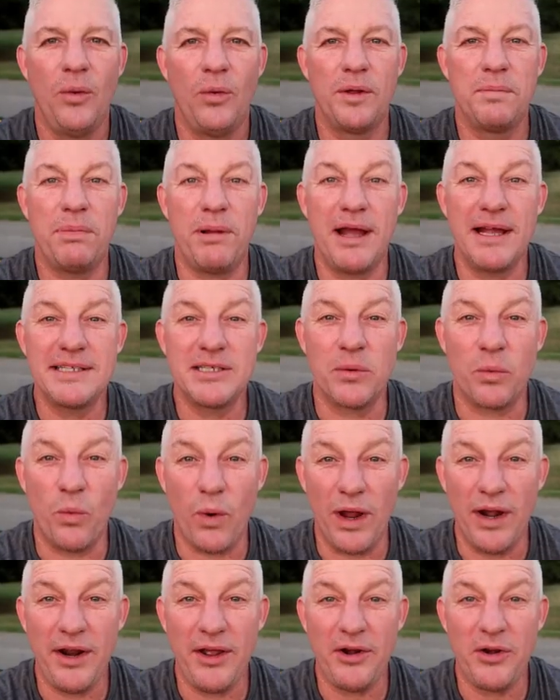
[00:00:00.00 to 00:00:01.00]
With blinds at
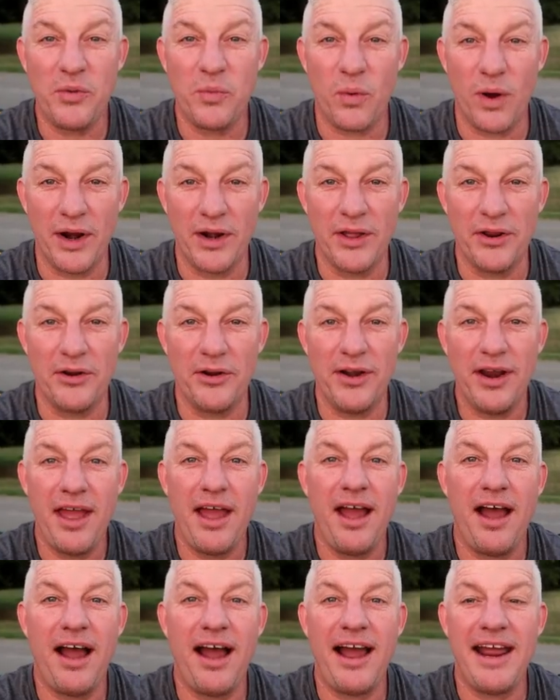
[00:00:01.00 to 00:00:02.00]
one hundred, one hundred,
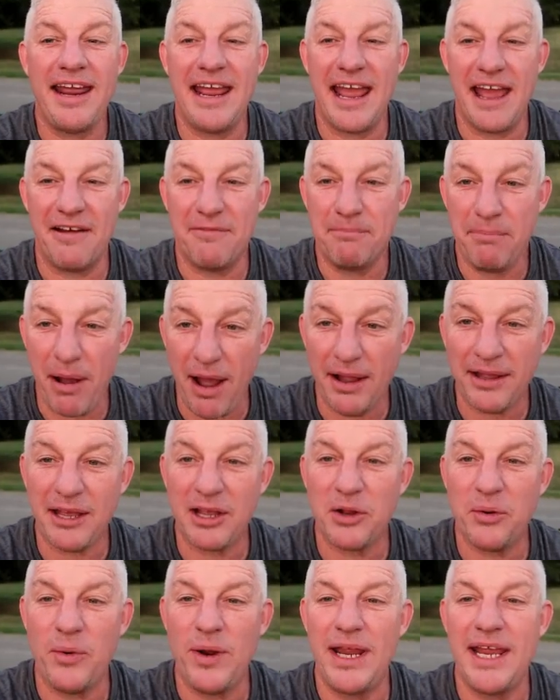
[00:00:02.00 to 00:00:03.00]
I have
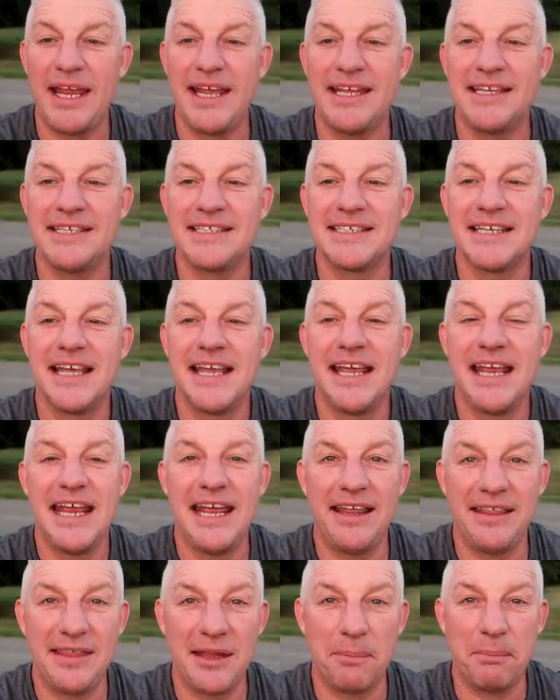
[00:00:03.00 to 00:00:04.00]
pocket queens
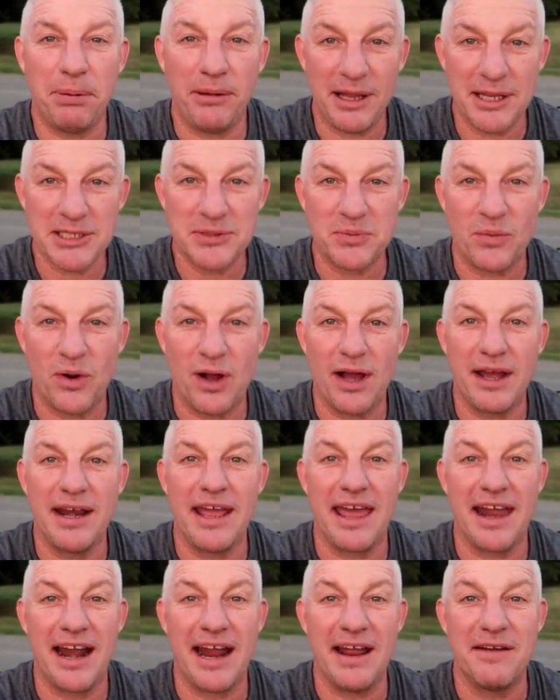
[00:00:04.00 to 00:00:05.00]
in the plus one,
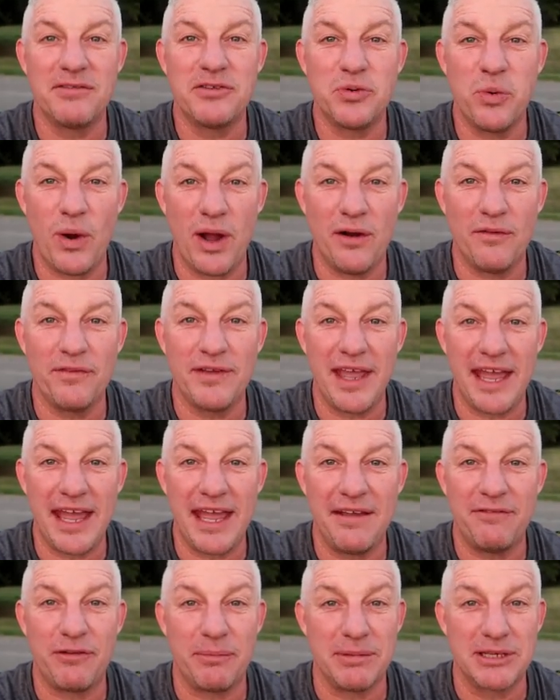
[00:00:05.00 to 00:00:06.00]
and I have twelve
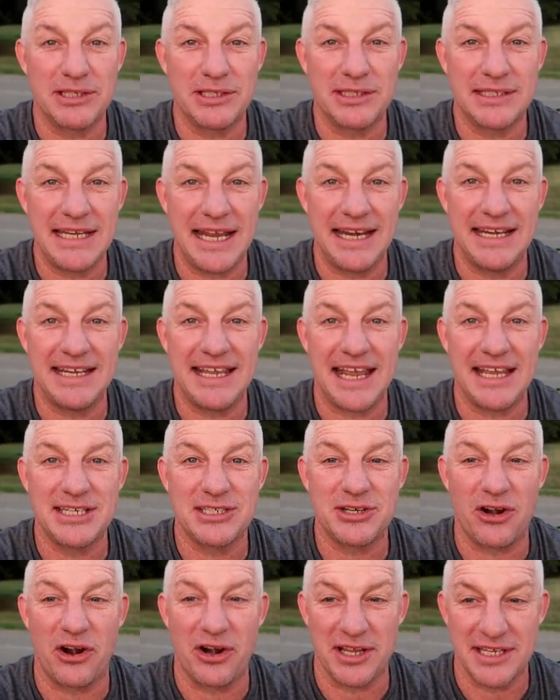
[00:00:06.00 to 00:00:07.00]
K from a ten K
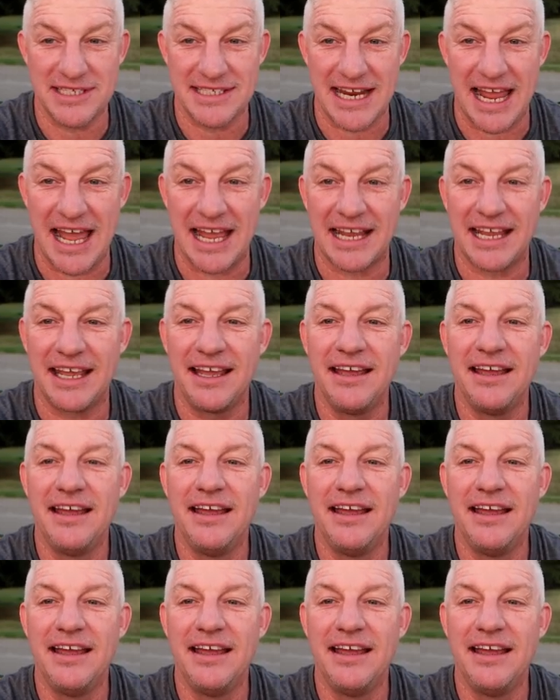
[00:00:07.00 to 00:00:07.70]
starting stack.